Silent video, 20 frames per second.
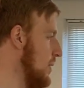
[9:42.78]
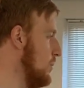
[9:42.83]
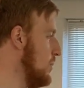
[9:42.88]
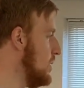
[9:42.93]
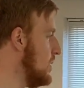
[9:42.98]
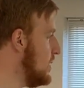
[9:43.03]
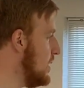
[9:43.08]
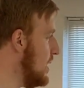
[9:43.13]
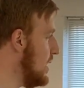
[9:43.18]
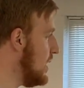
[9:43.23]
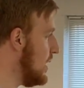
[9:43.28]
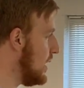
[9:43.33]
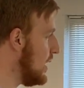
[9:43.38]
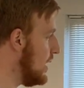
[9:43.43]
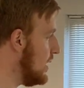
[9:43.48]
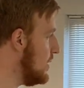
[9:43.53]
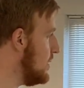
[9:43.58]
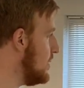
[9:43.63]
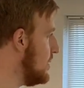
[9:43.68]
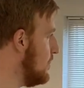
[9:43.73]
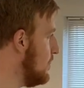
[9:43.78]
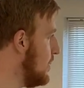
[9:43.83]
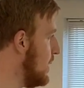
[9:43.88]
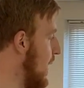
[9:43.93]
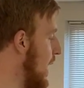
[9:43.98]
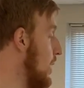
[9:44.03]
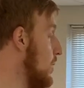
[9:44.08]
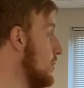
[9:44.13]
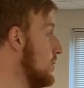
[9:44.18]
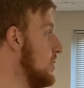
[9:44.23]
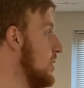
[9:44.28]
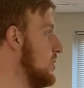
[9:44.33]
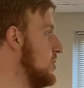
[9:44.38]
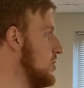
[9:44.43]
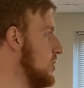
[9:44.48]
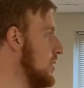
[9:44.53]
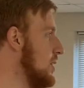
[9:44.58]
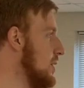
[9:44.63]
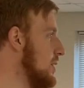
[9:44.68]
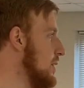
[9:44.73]
We see, again, some
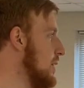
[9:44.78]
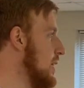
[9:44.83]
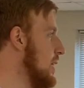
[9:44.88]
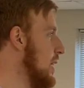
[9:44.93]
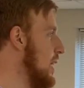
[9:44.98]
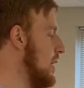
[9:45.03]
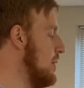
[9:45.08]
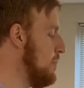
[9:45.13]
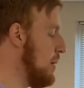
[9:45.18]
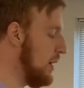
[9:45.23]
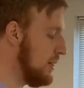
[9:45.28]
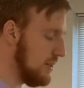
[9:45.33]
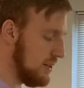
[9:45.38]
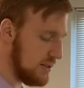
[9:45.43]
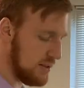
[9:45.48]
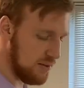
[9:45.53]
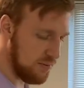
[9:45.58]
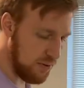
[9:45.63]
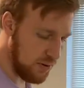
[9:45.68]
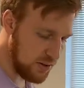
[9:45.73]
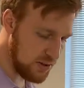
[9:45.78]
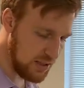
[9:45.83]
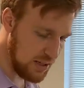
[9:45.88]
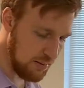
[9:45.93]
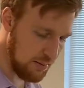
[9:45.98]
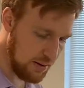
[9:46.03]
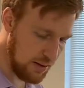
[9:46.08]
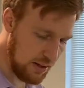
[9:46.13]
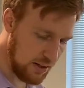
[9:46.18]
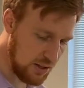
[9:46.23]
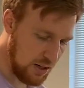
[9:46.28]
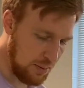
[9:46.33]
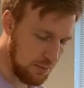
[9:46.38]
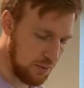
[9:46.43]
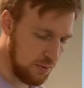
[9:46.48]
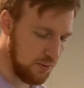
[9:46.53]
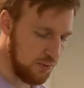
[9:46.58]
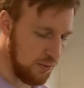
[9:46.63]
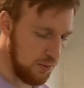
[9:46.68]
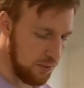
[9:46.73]
counter-teaching about this in 1 Timothy
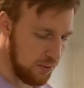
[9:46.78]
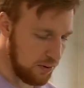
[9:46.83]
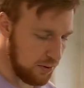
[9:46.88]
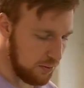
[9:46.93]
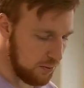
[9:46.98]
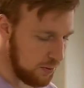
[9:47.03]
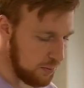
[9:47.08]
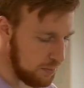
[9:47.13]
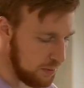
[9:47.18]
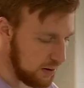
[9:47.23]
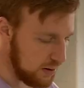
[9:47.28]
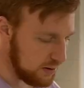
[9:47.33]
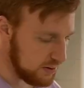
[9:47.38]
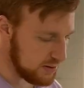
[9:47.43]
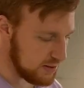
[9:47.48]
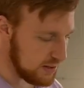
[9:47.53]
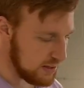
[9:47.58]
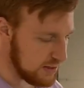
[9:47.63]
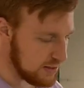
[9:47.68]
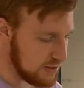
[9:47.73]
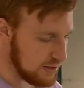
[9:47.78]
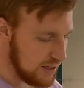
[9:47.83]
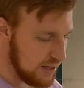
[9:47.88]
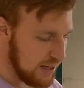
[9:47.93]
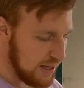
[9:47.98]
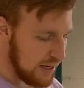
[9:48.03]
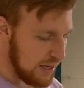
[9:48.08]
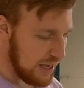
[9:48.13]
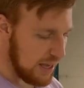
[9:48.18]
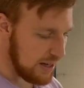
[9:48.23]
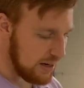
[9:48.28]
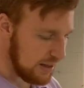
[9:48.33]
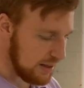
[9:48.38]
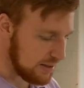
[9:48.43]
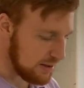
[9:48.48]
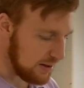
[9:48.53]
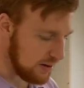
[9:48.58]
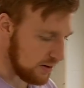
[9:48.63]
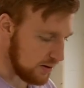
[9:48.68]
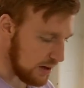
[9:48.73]
chapter 4, where Paul says,
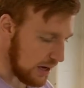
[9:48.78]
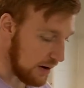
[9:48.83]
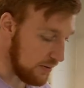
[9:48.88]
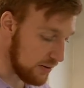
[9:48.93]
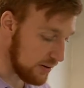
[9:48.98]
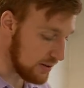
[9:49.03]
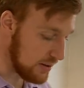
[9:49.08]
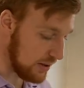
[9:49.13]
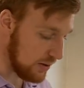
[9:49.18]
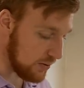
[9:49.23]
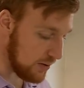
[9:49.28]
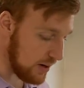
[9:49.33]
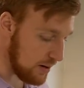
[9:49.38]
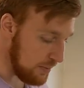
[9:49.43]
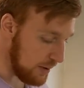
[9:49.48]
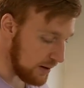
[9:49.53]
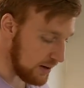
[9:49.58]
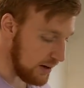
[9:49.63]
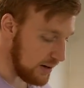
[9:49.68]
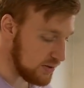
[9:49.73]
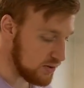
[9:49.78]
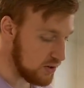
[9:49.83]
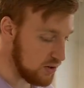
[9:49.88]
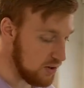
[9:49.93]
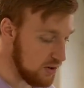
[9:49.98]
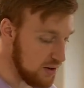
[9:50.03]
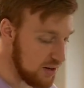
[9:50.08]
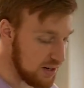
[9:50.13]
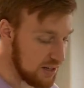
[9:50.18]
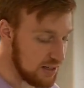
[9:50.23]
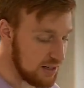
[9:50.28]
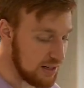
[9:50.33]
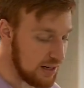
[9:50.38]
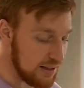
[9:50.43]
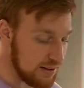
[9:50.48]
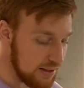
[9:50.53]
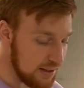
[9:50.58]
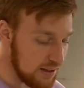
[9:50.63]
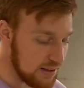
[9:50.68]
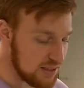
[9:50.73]
everything created by God is good, and
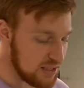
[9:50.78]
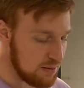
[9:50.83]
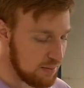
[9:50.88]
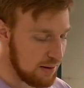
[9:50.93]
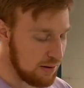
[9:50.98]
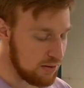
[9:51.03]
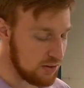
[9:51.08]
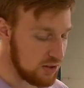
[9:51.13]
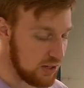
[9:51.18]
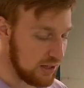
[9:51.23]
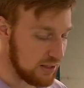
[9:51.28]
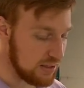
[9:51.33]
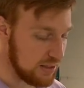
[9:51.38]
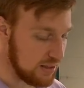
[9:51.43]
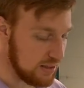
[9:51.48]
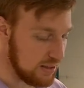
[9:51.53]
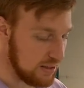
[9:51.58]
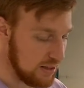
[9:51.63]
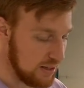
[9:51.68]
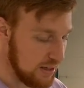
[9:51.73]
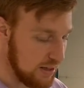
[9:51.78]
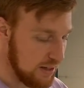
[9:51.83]
nothing is to be rejected